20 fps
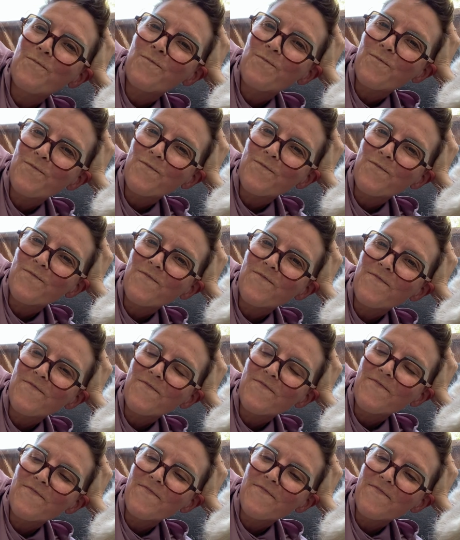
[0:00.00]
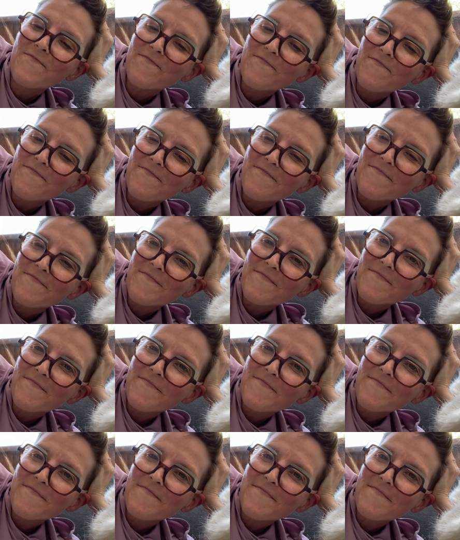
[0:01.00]

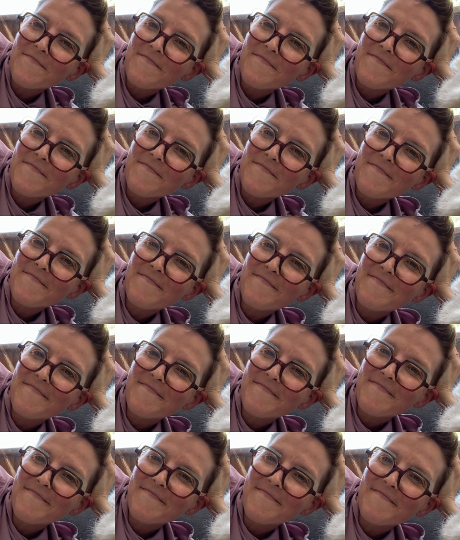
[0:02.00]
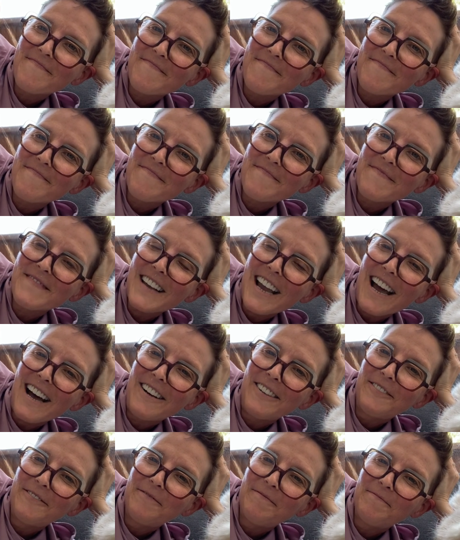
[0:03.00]

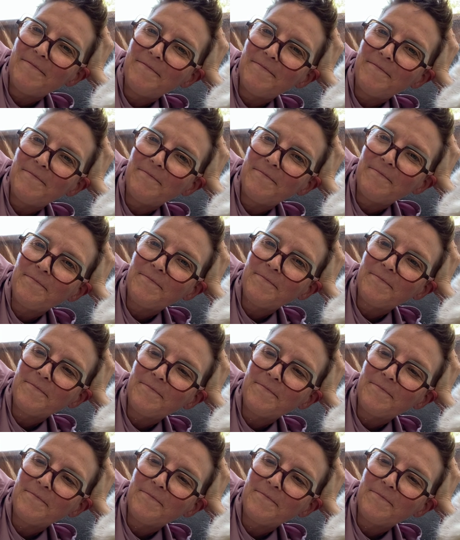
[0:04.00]
Nothing is said.